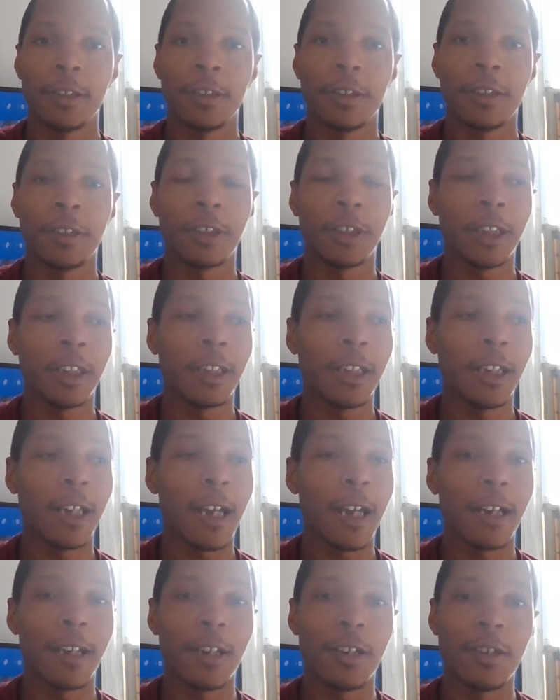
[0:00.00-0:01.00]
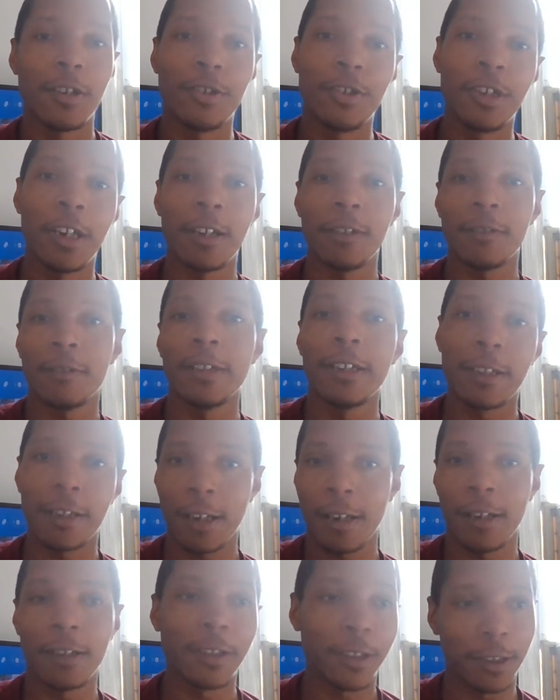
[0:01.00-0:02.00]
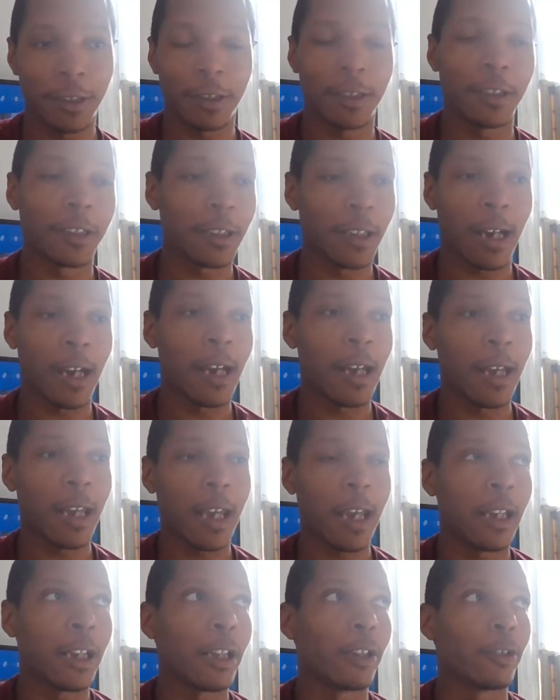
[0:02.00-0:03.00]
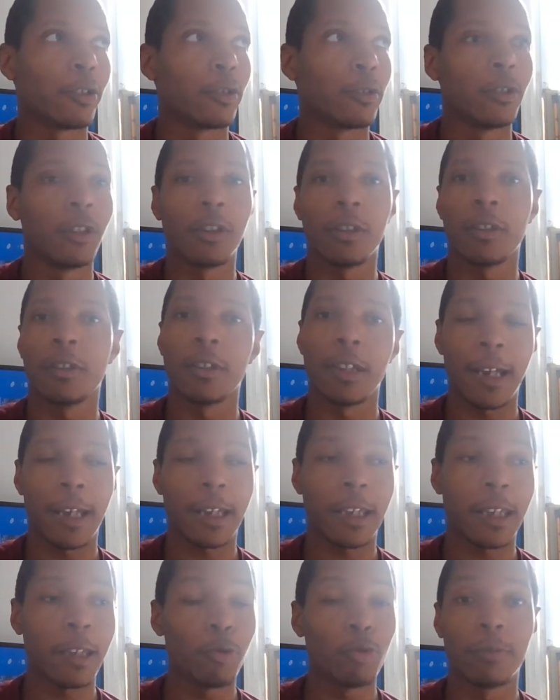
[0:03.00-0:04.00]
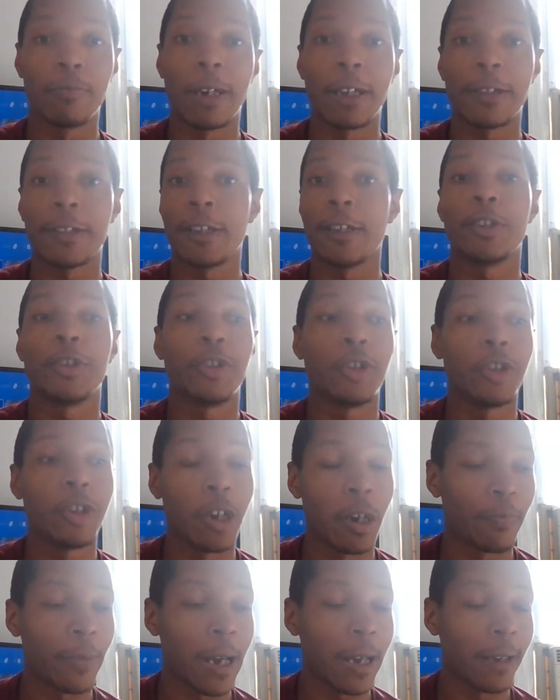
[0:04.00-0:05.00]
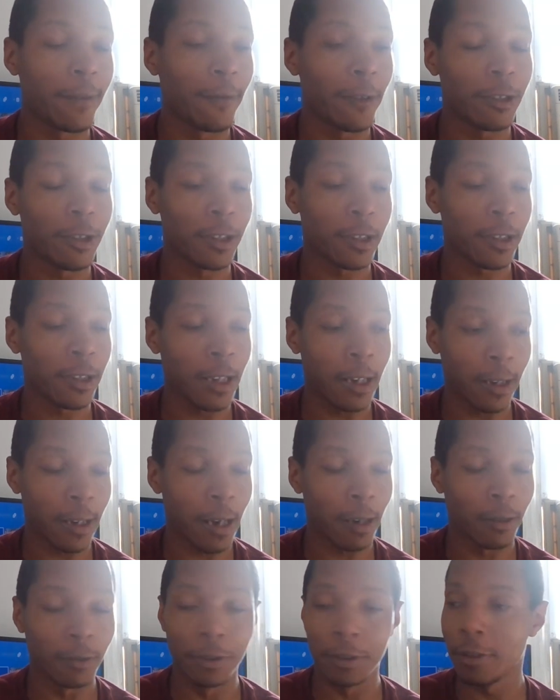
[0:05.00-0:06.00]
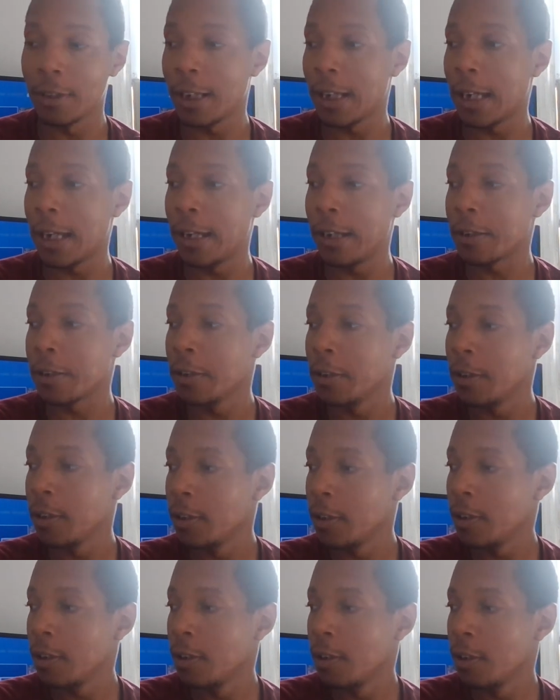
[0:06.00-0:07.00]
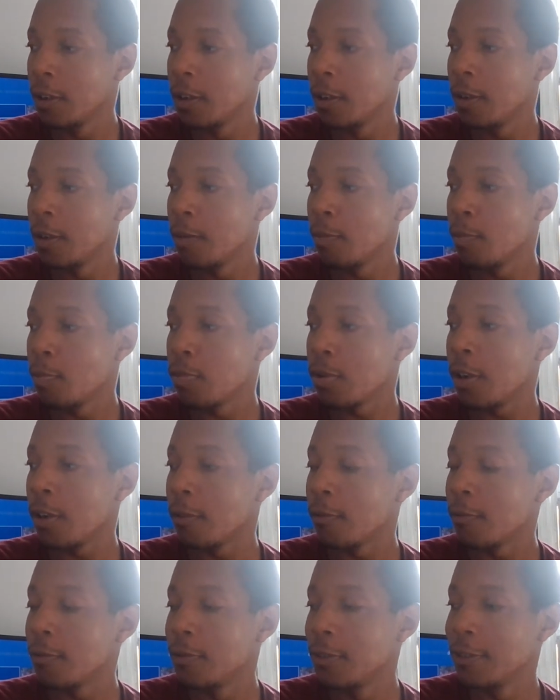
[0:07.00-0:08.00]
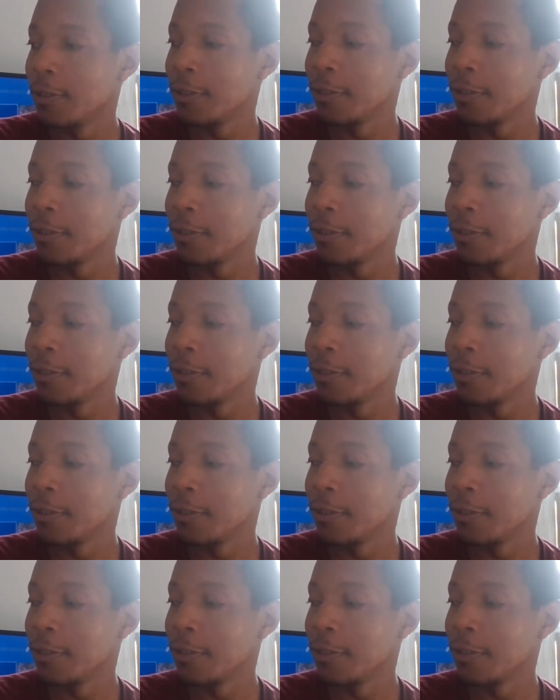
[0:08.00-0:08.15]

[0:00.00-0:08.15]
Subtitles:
She gently touches this guy, and it looked like he was about to jump out of his skin. I was like, bro.